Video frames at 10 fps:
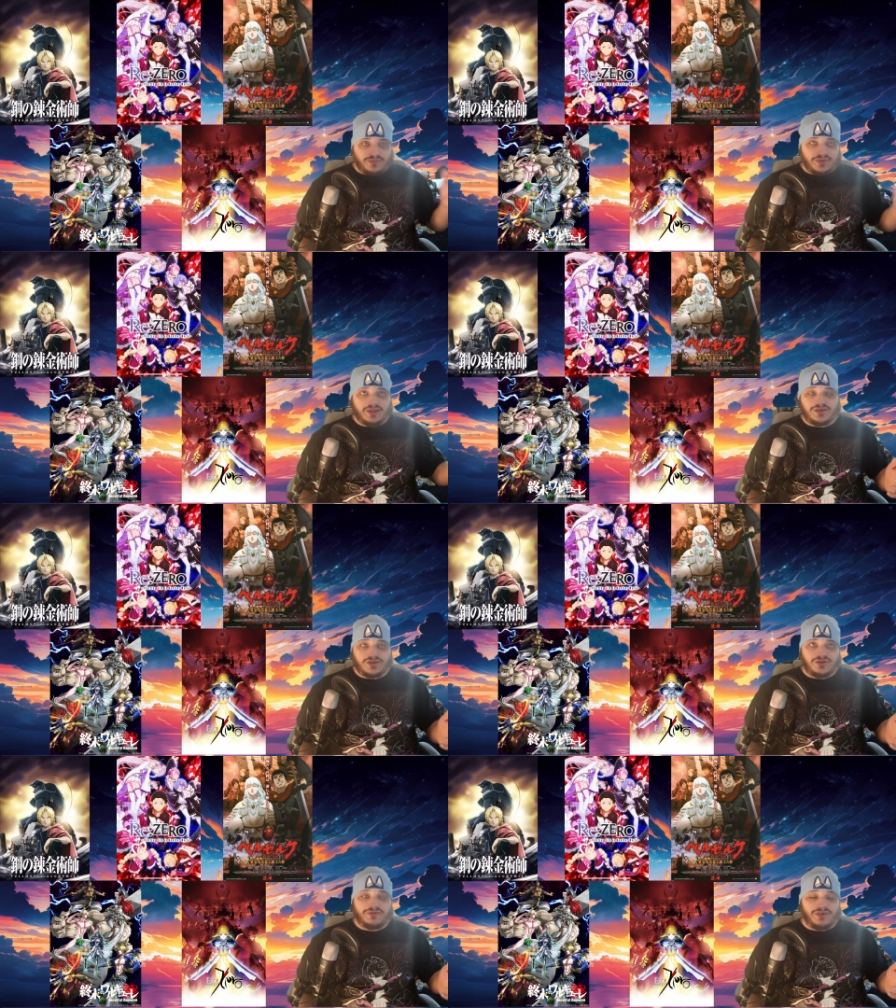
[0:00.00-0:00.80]
the
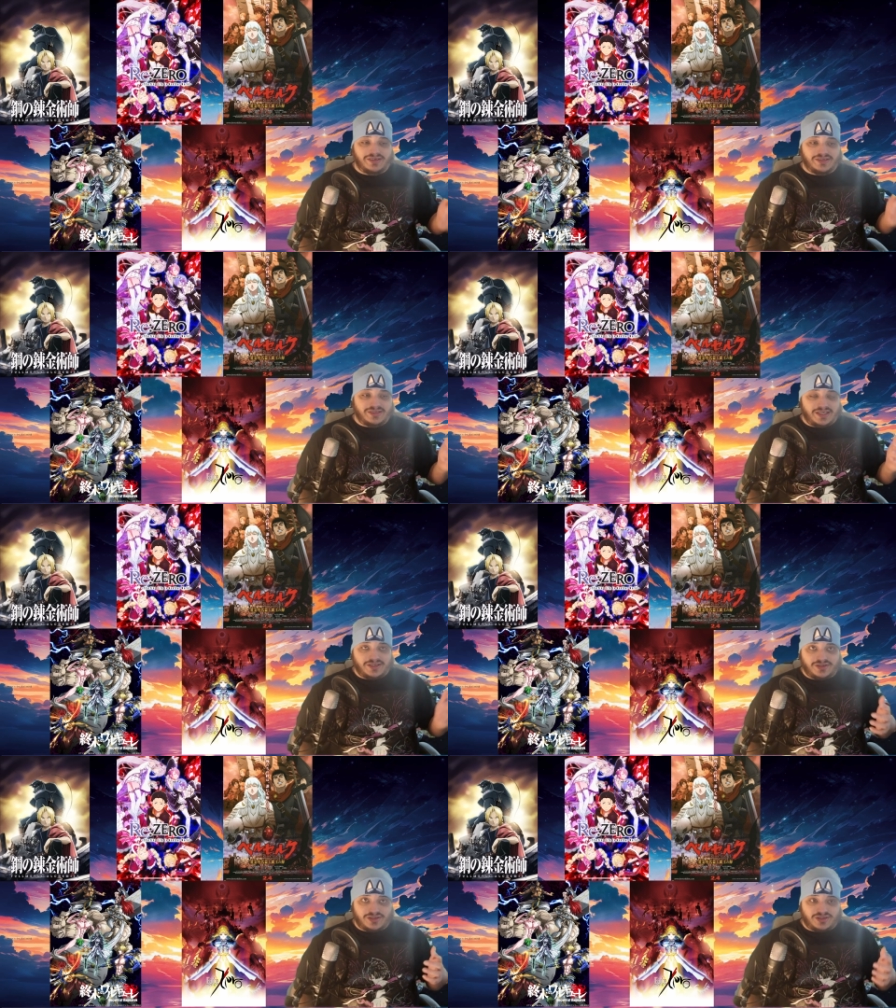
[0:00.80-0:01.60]
Street Fighter 6
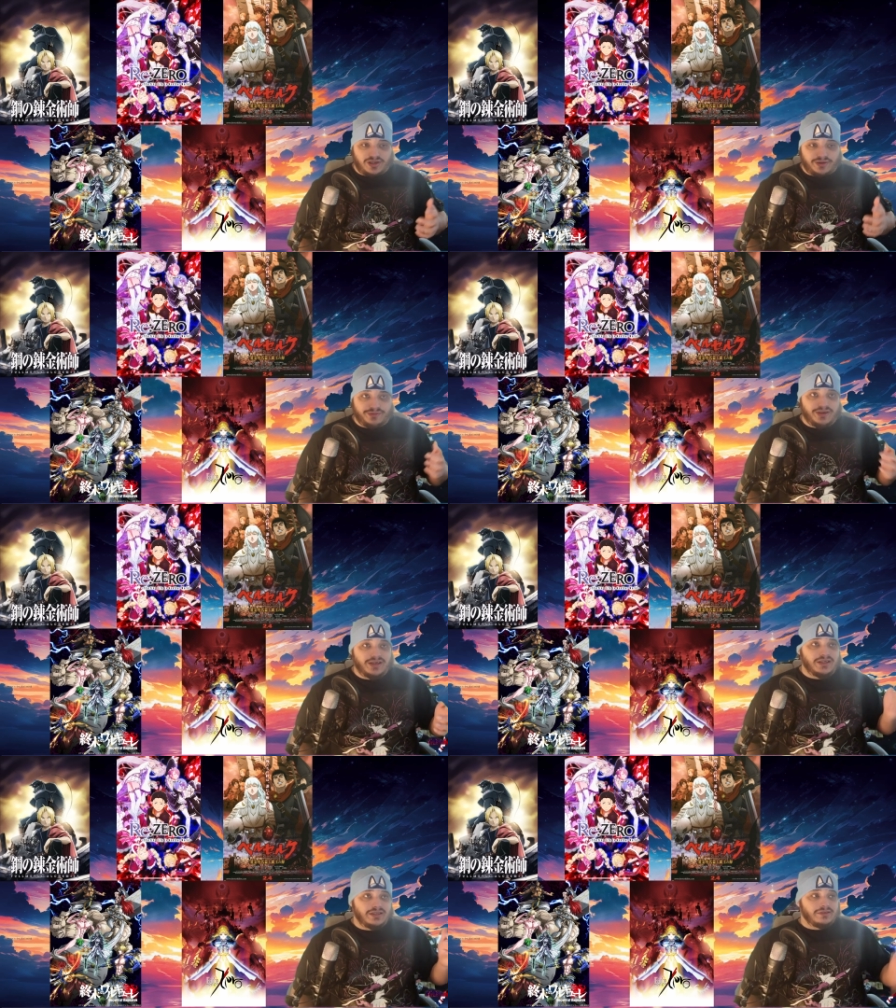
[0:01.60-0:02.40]
stuff,
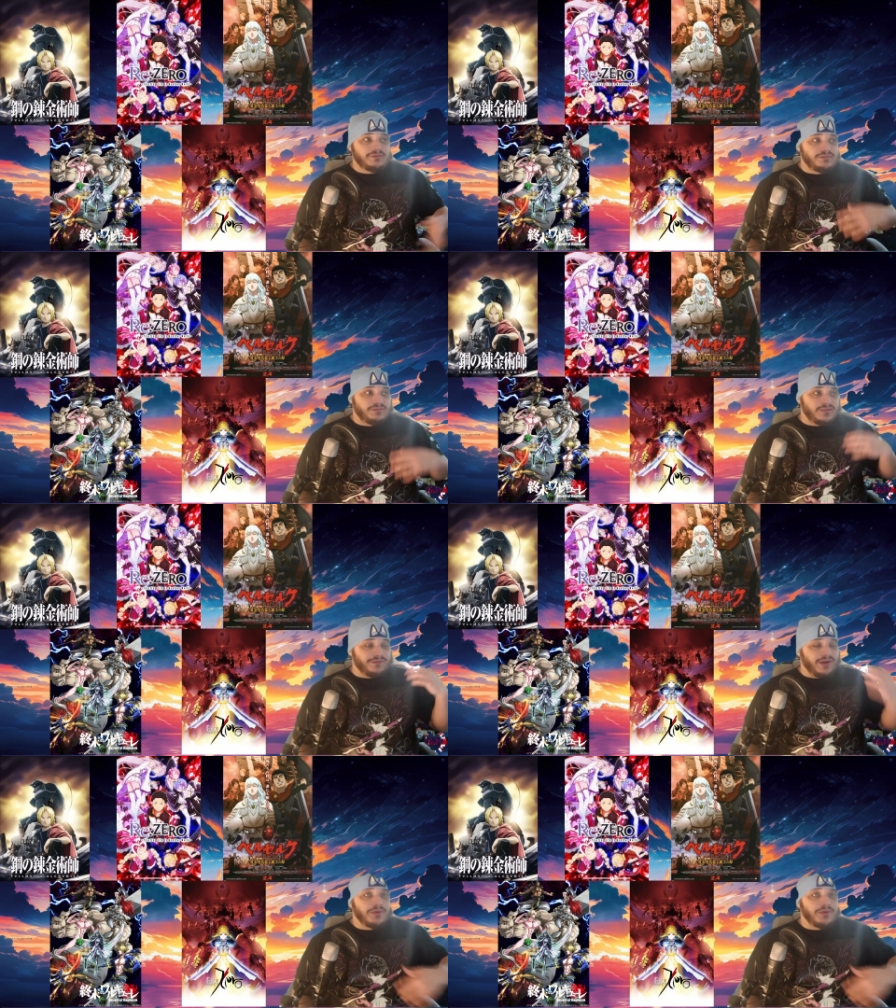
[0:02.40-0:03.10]
the fact we're going